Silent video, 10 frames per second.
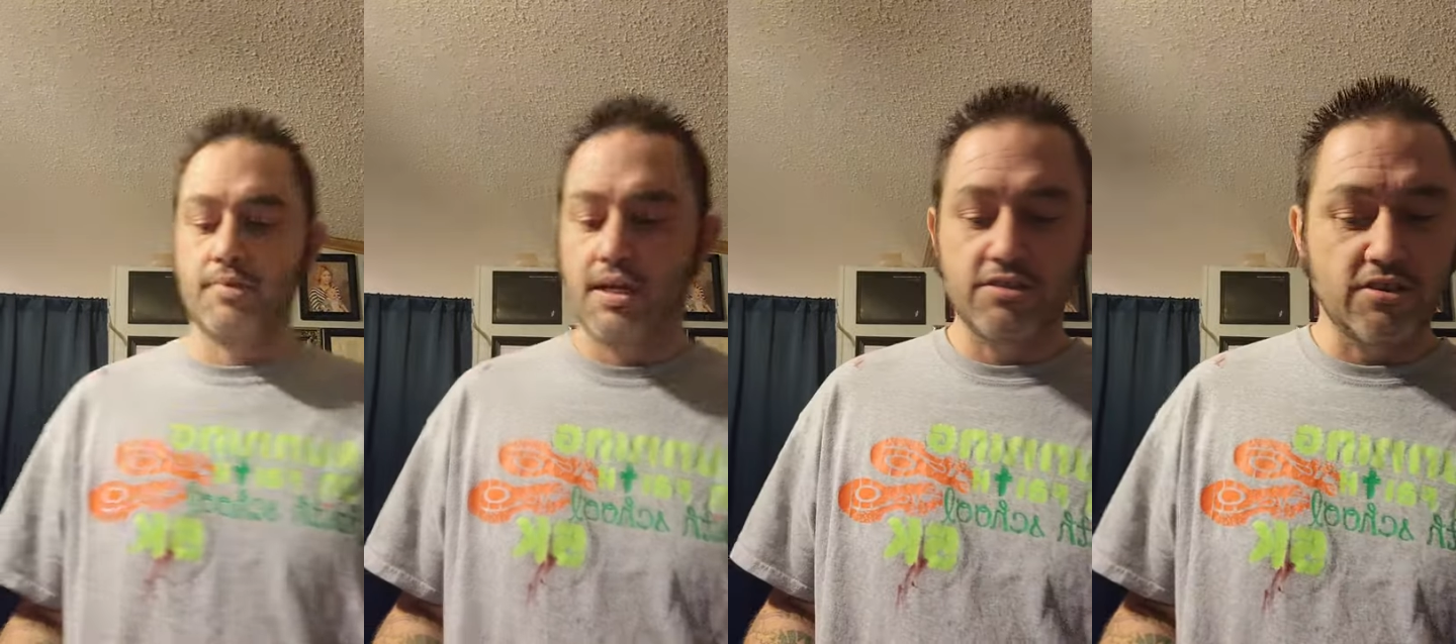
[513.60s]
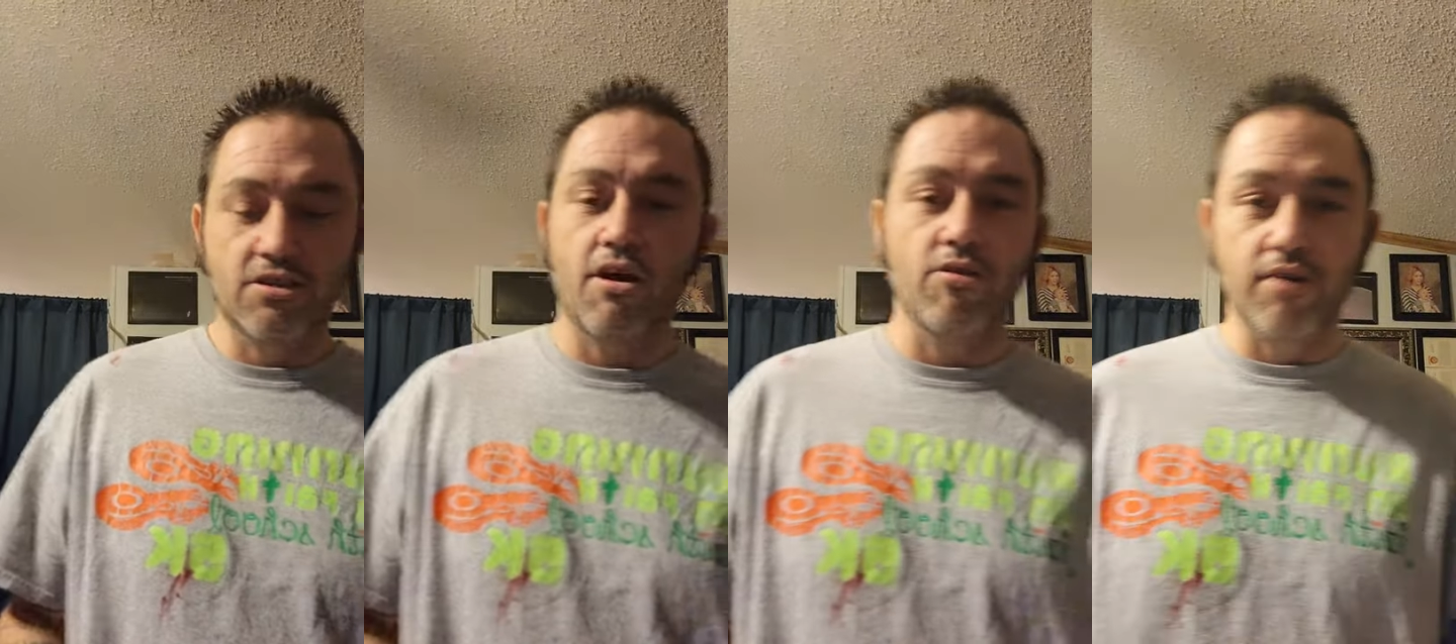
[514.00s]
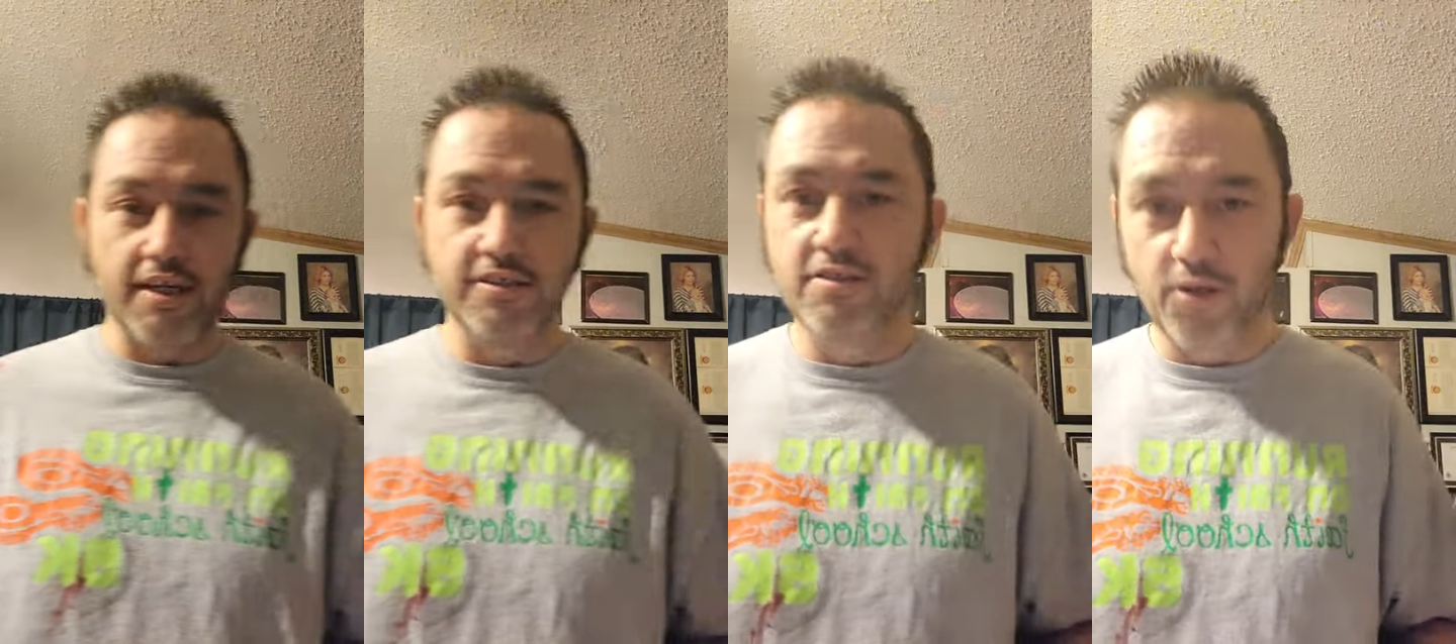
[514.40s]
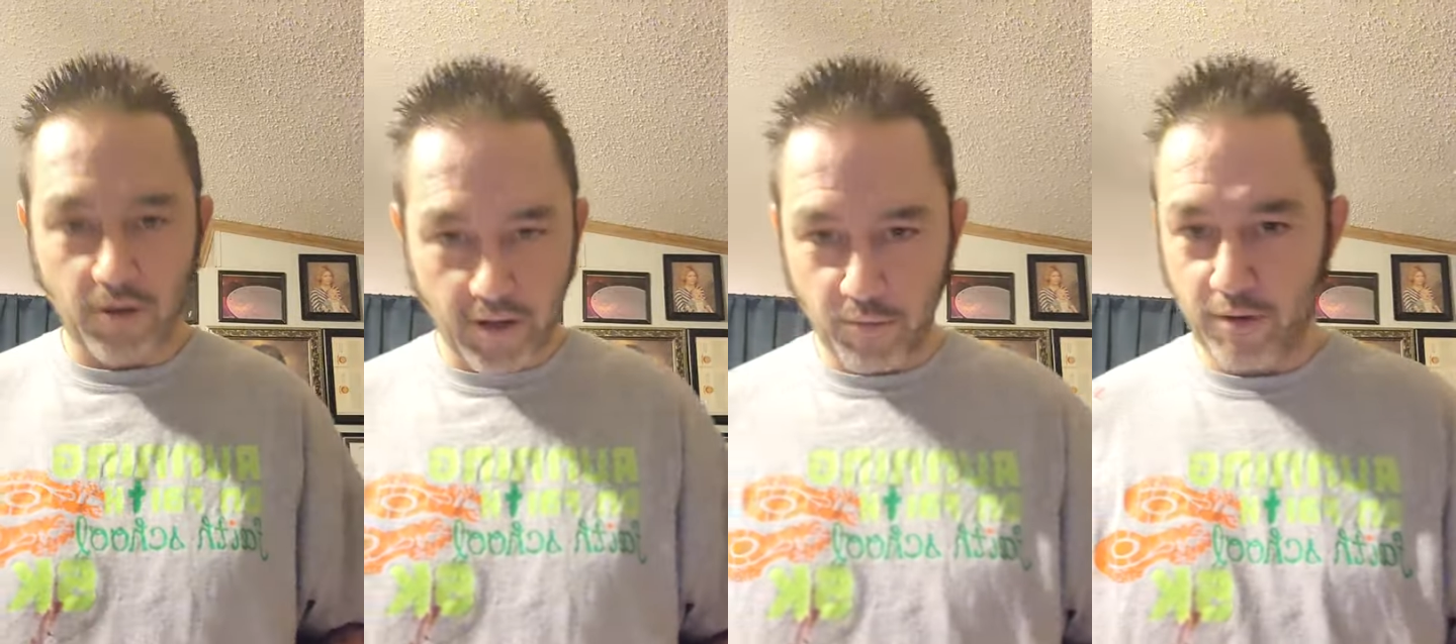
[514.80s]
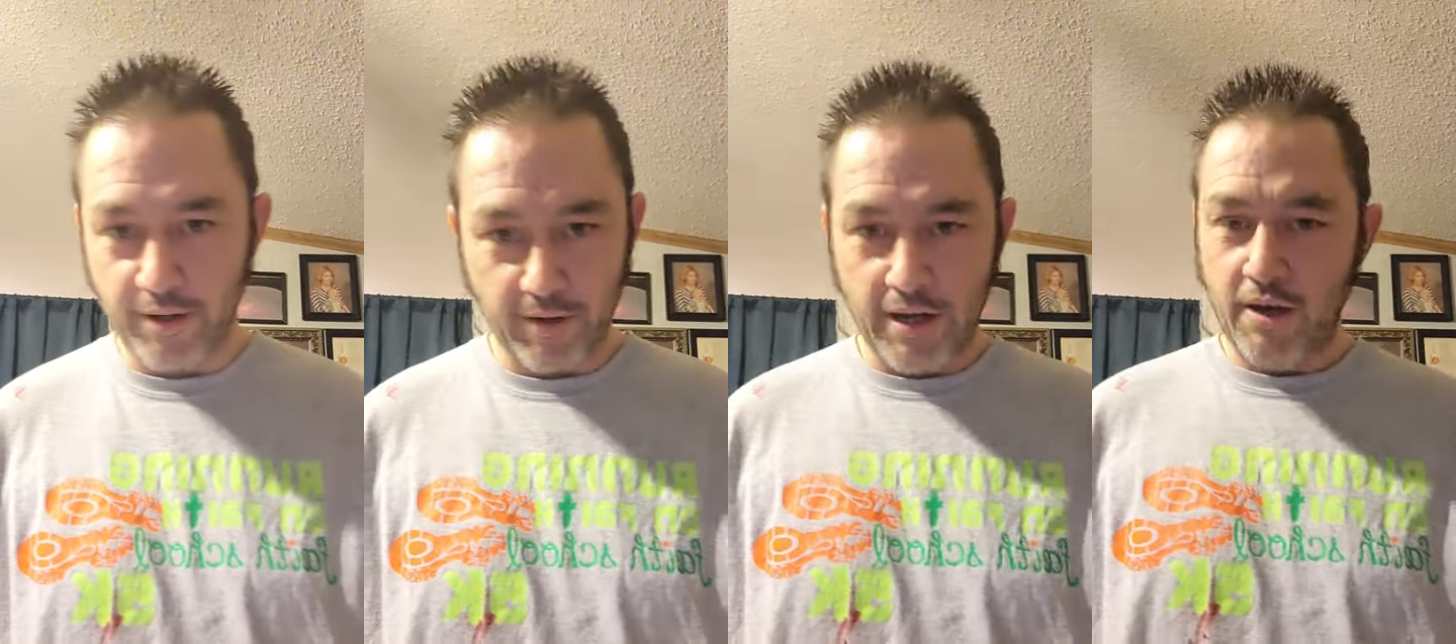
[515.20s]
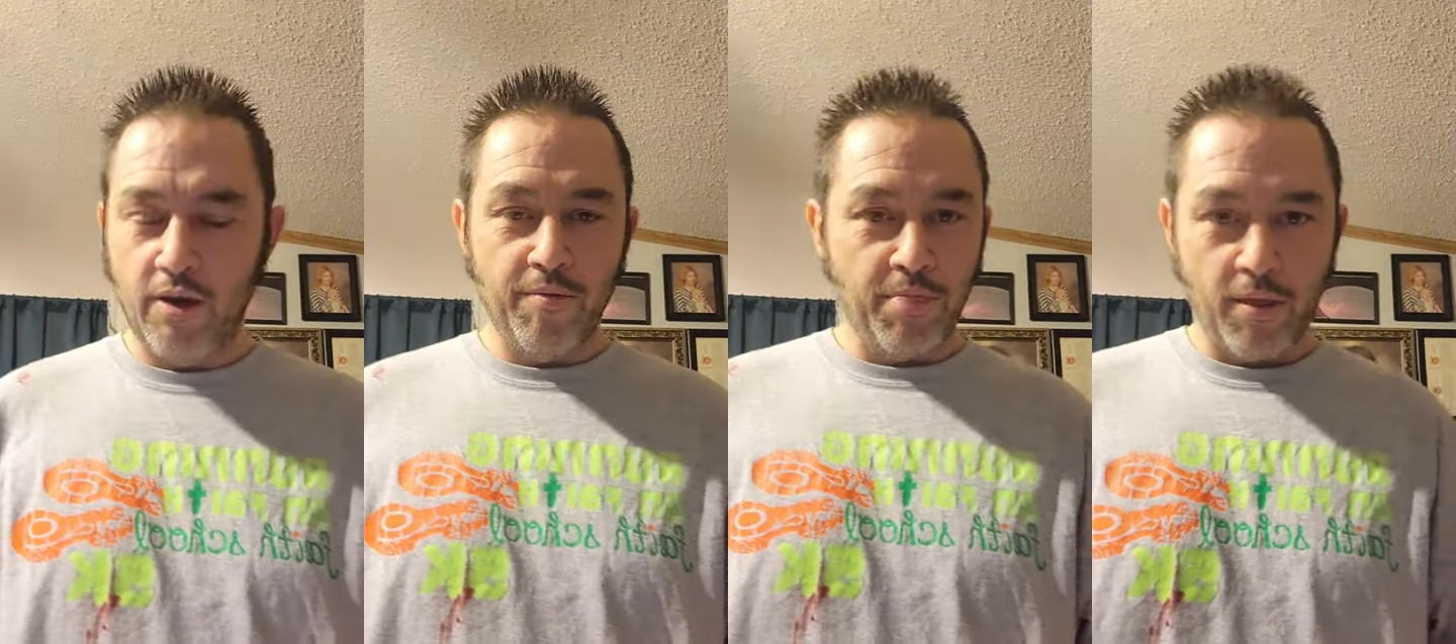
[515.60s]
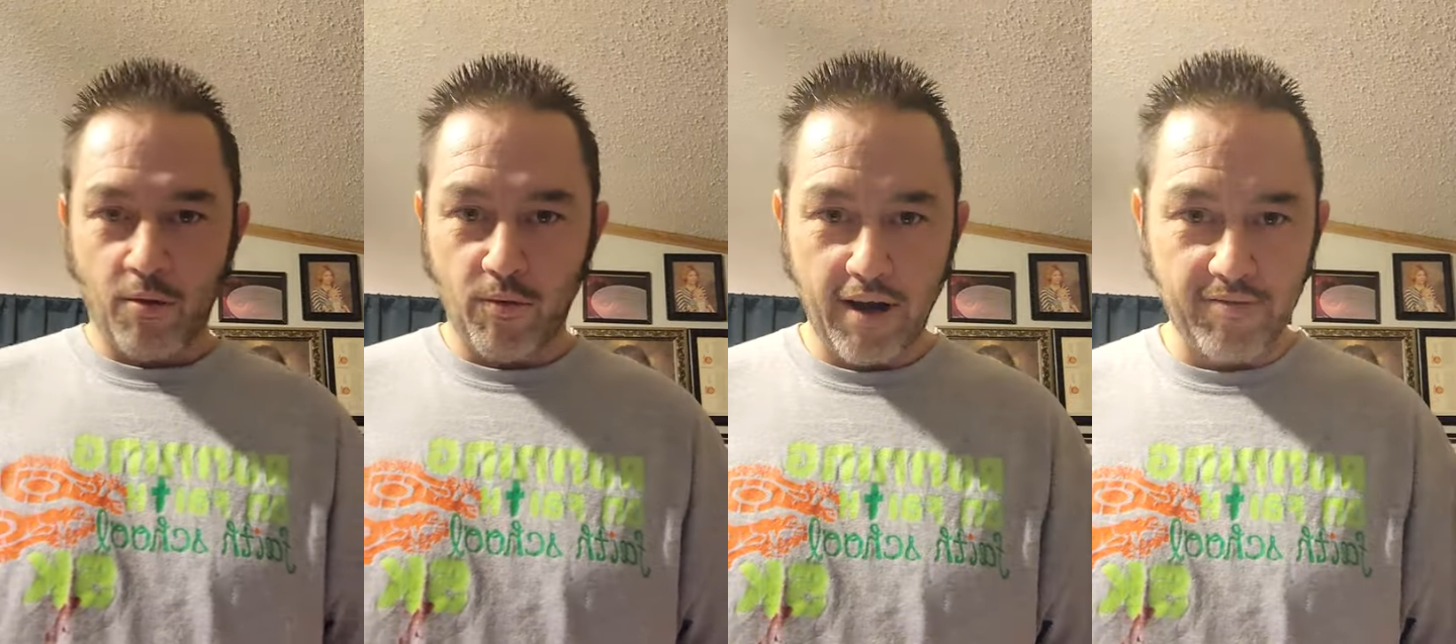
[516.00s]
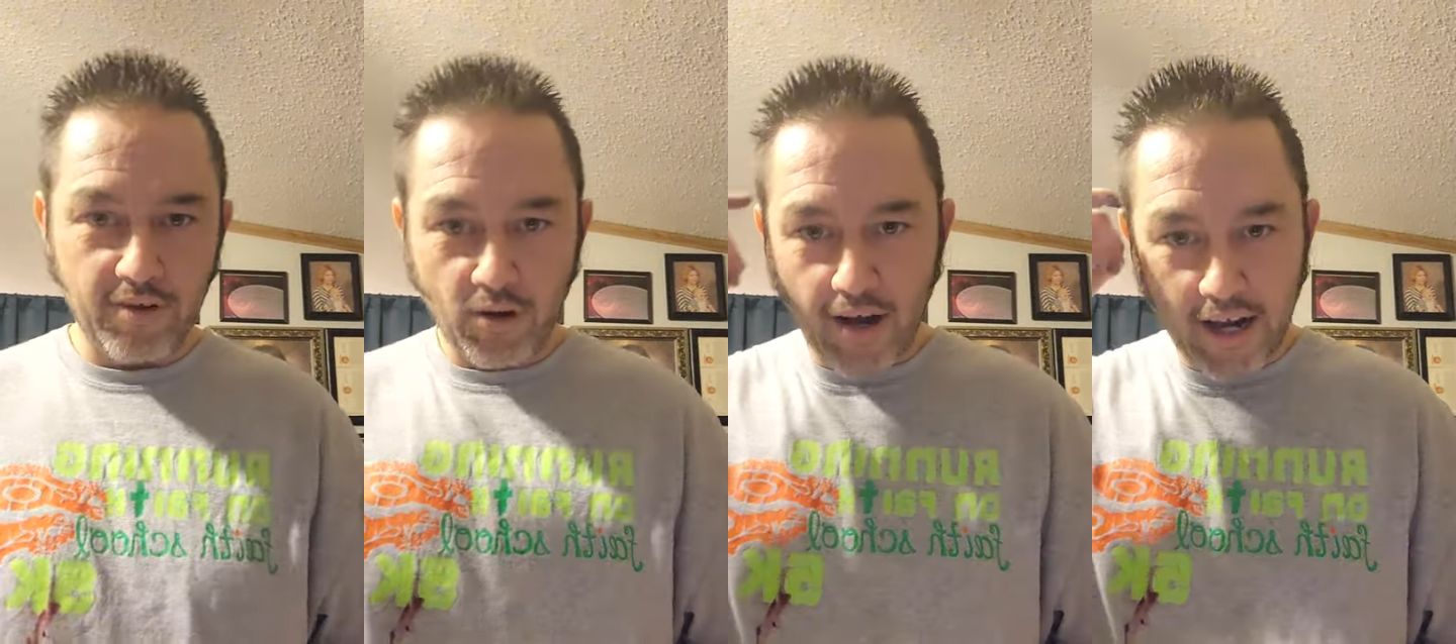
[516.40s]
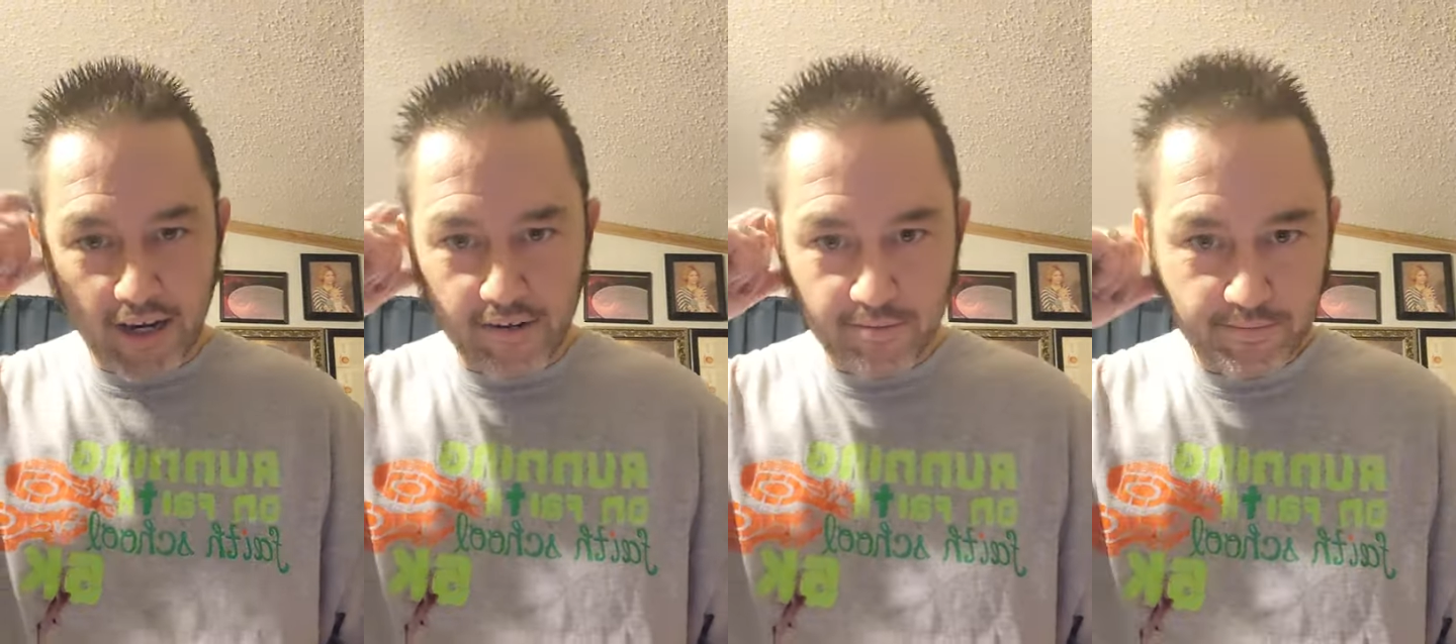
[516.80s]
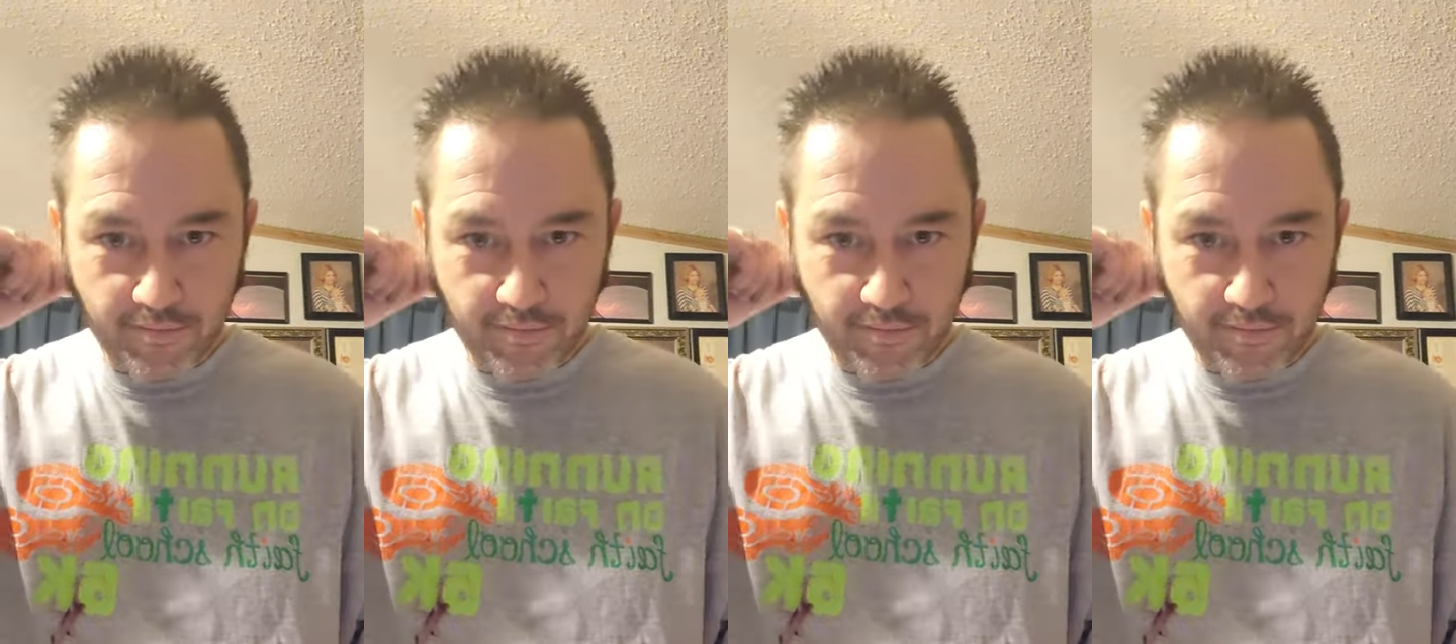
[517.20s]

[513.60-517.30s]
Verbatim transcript: It's just all there is to it. We we have to go at it.